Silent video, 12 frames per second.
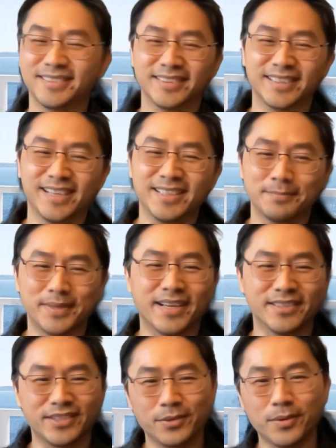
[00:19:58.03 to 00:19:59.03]
Yeah,
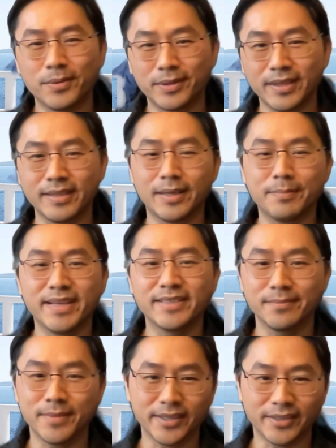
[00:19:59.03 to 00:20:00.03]
because you're an
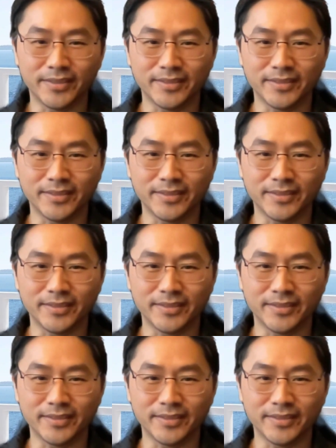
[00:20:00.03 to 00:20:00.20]
amazing mother.